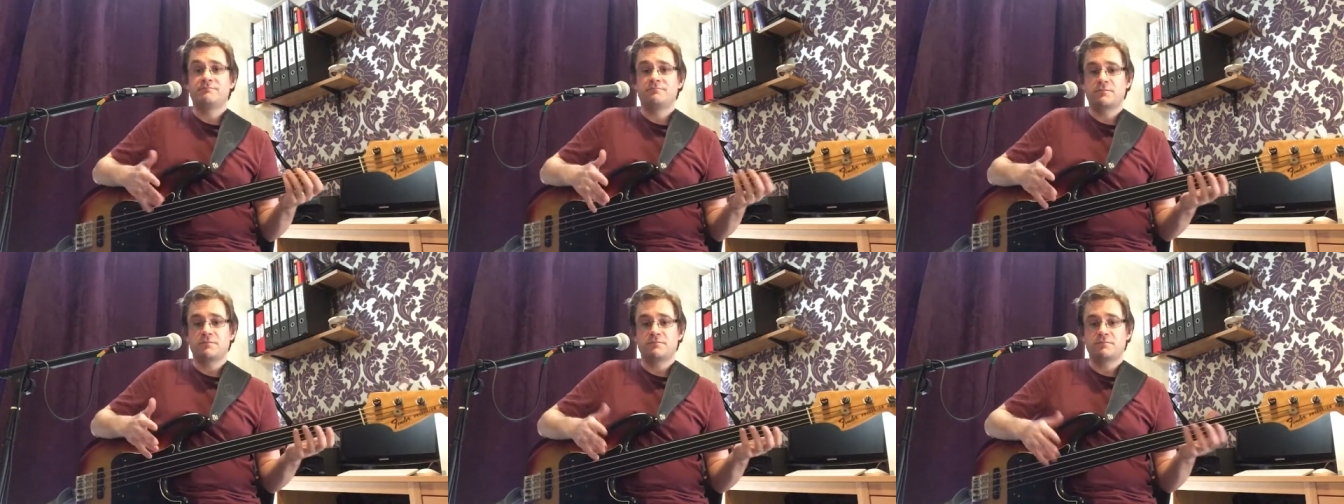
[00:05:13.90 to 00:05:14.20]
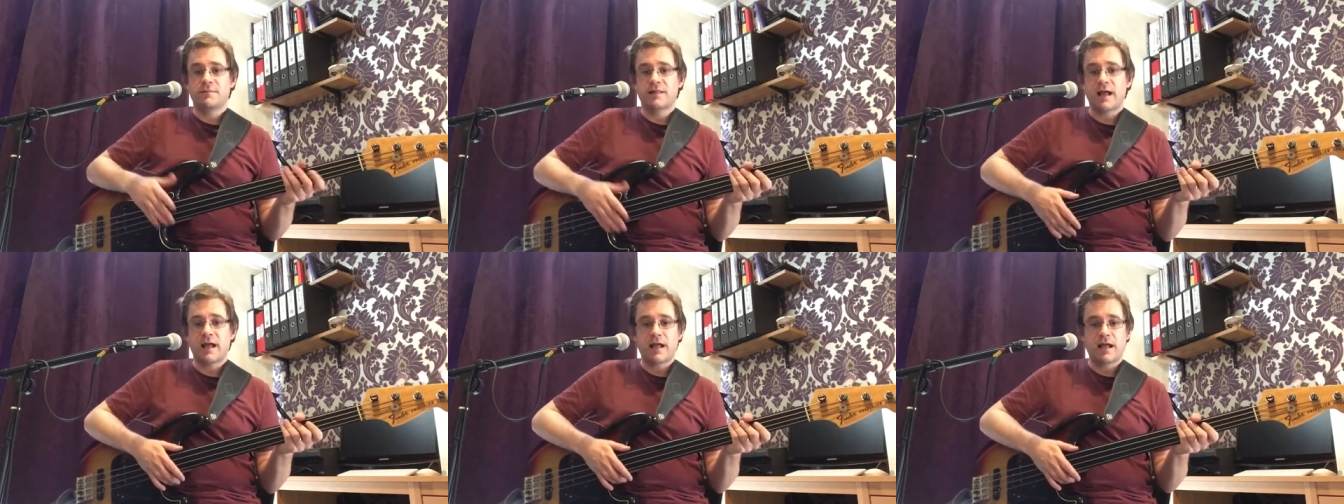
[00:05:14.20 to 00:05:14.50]

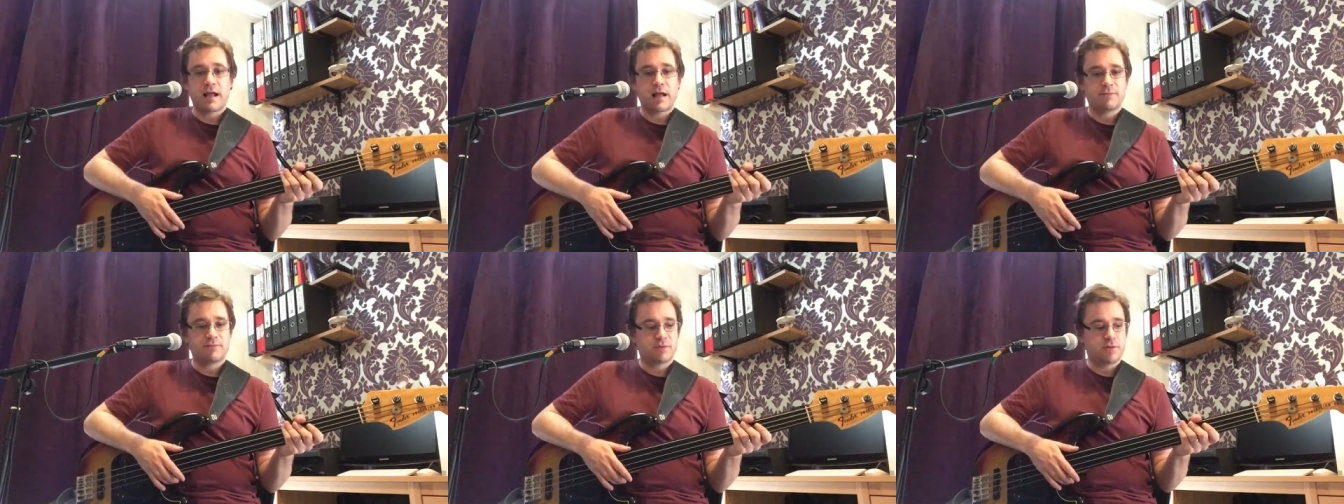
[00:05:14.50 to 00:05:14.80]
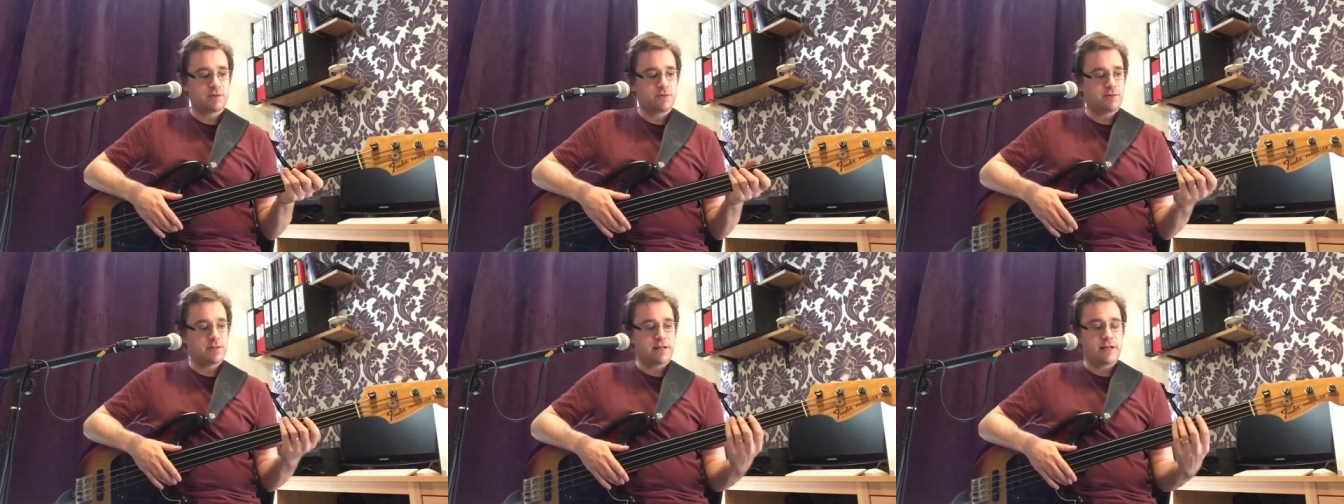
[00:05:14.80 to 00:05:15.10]
that
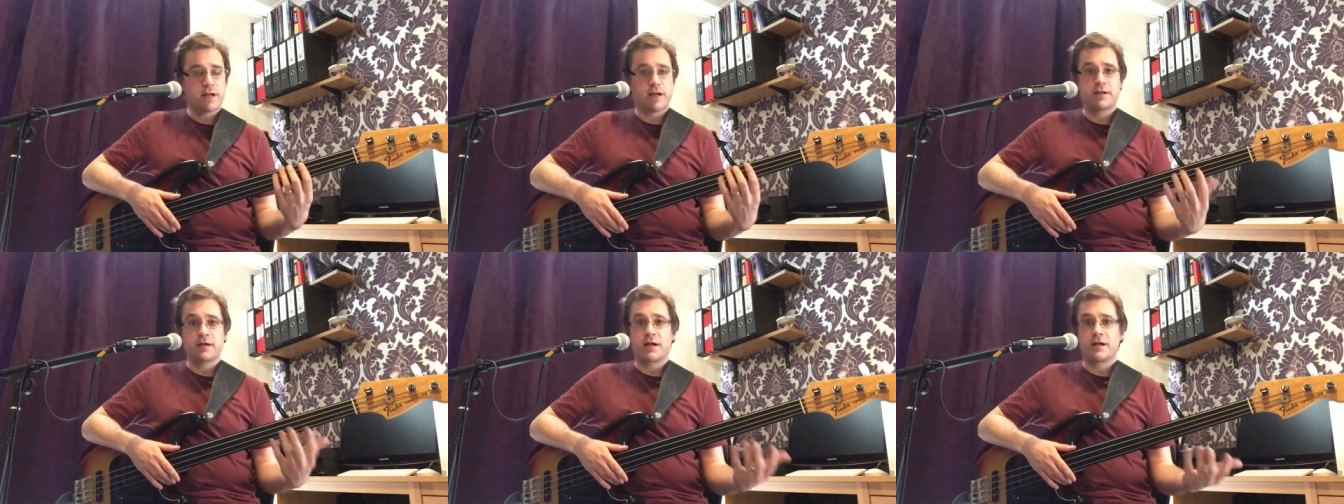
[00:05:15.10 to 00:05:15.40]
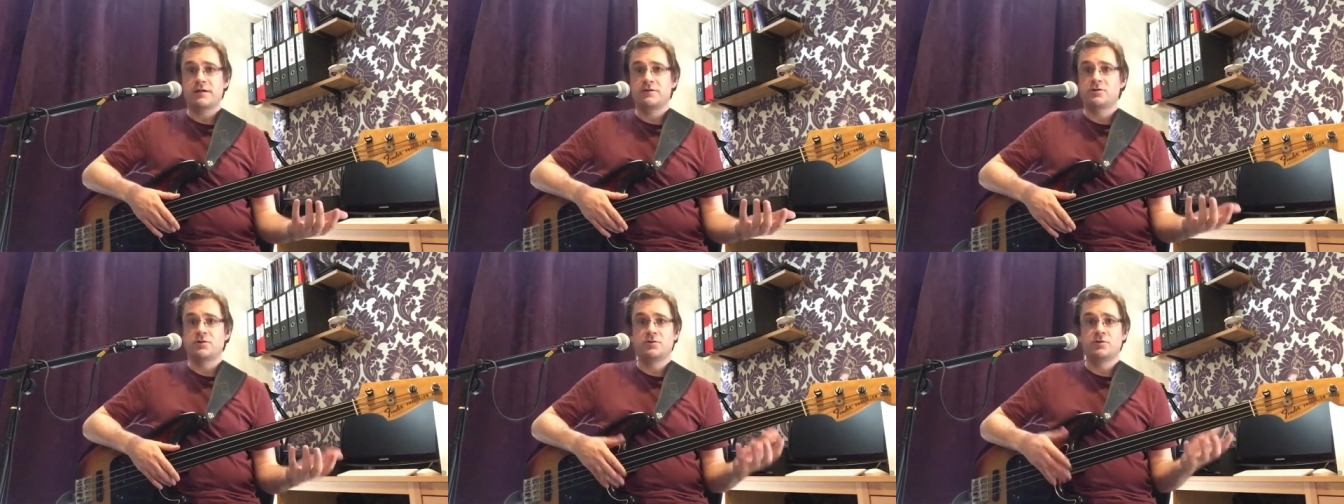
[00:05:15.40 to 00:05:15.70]
absolutely. I
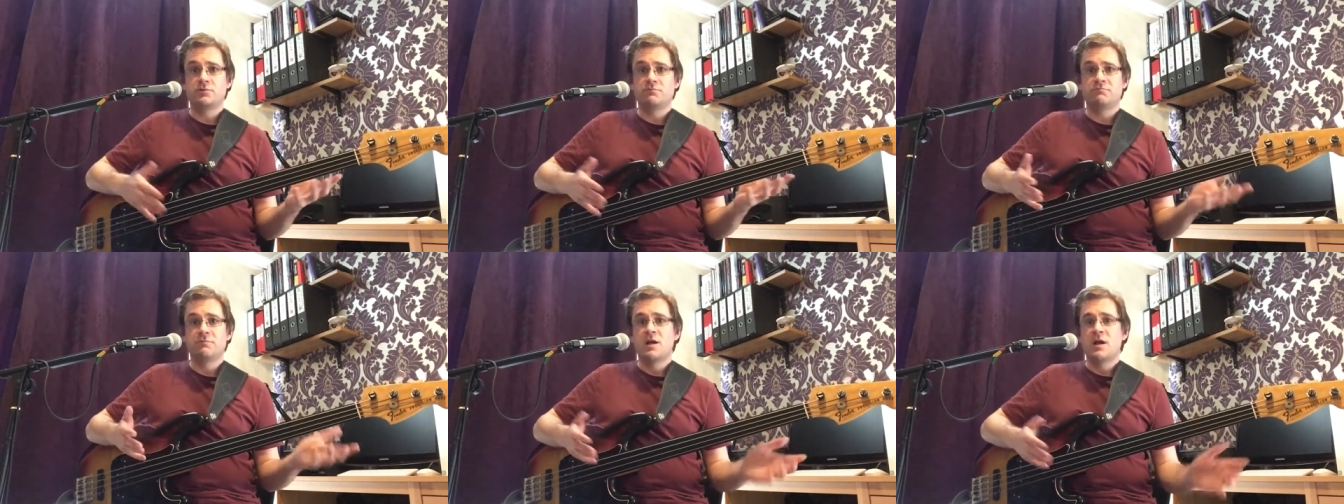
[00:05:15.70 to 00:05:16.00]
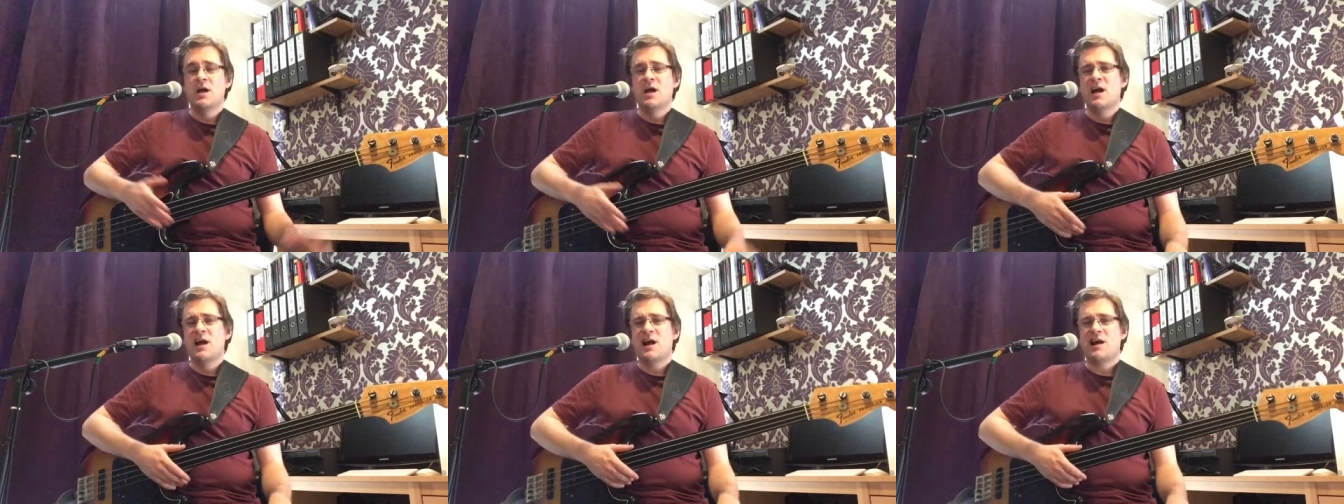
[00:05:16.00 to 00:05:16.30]
do.
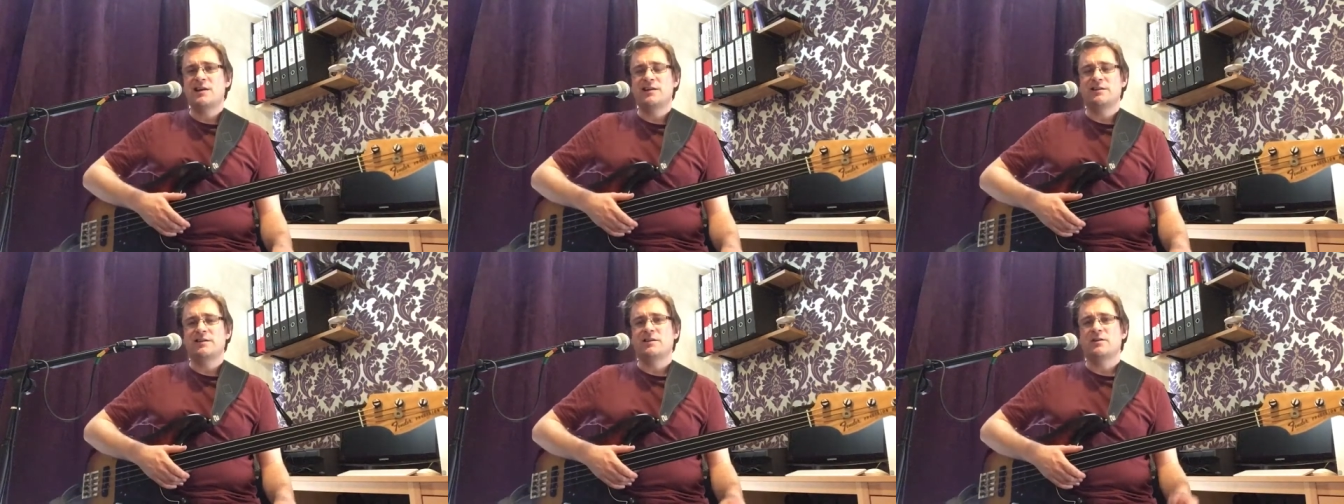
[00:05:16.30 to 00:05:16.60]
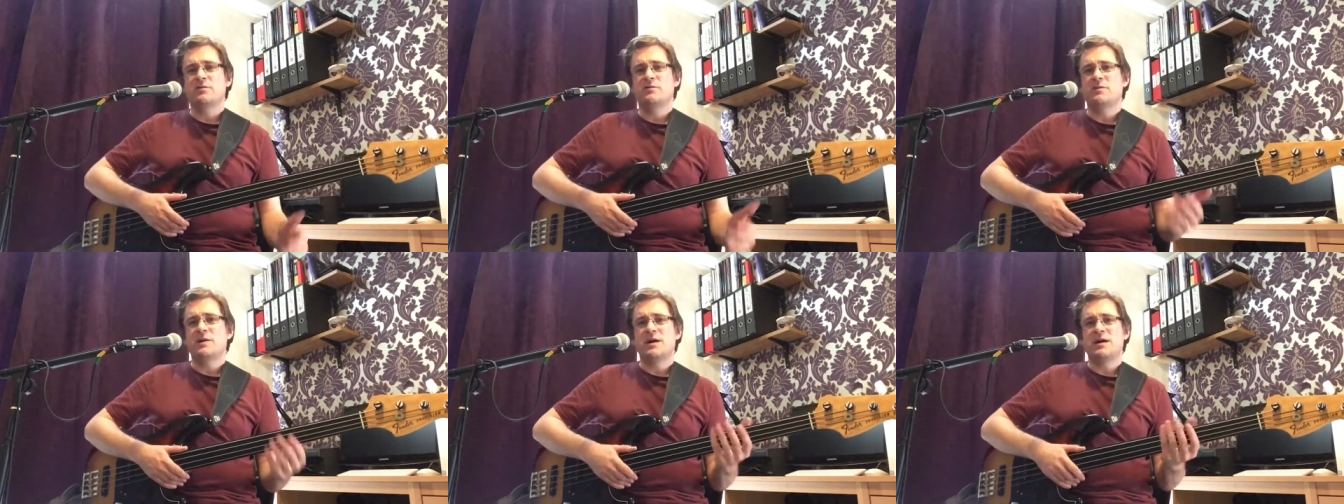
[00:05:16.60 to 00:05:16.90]
I don't
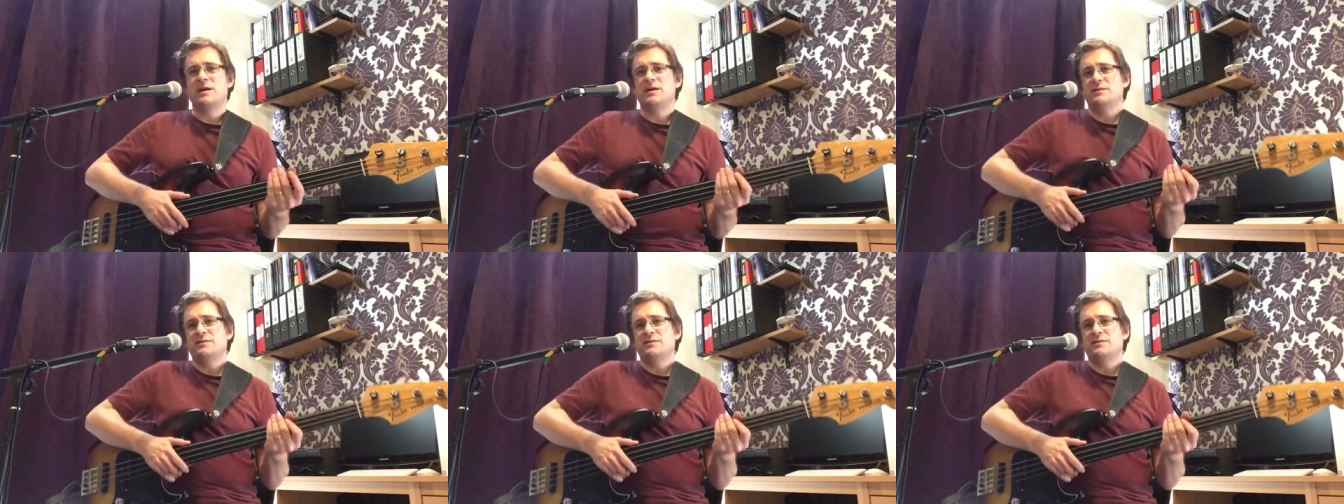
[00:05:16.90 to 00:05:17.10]
know.